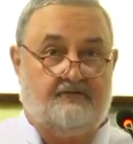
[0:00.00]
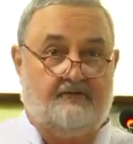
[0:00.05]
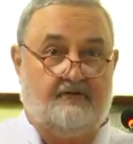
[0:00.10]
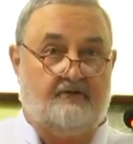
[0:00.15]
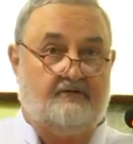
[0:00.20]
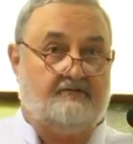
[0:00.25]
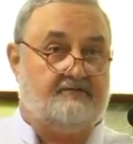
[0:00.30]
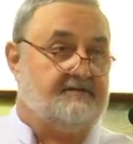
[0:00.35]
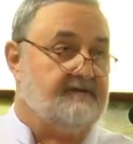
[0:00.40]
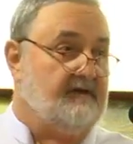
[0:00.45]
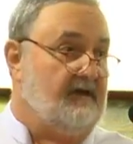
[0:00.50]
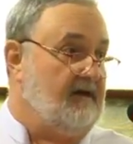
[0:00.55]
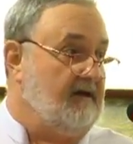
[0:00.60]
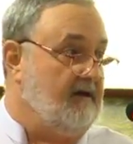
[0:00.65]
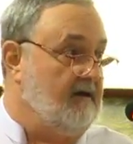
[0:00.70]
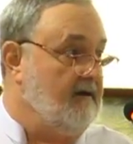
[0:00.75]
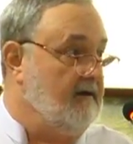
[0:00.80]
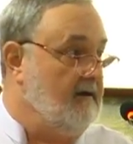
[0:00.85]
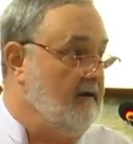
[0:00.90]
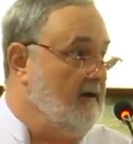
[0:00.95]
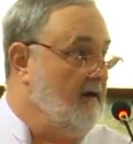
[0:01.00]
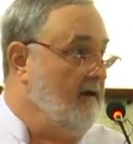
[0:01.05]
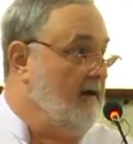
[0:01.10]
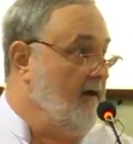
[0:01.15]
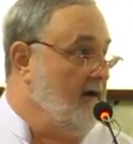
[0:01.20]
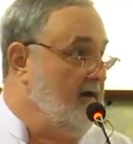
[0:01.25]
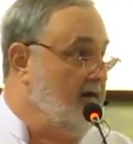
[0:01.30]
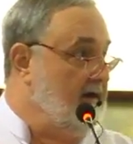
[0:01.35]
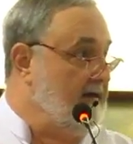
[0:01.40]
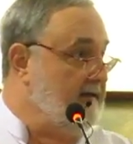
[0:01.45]
roads in
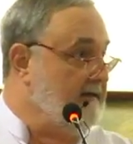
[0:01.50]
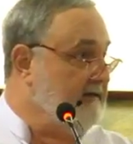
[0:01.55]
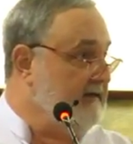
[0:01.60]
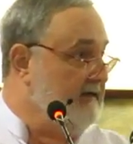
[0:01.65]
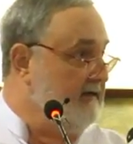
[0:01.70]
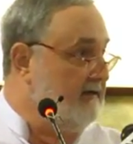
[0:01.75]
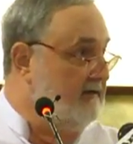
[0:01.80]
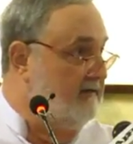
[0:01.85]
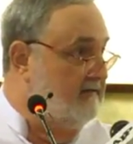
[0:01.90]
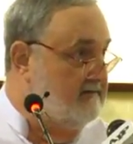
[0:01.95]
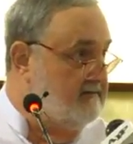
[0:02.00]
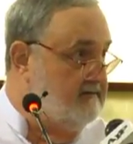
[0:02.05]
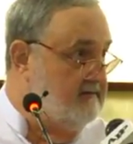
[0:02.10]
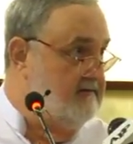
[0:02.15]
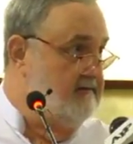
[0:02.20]
linking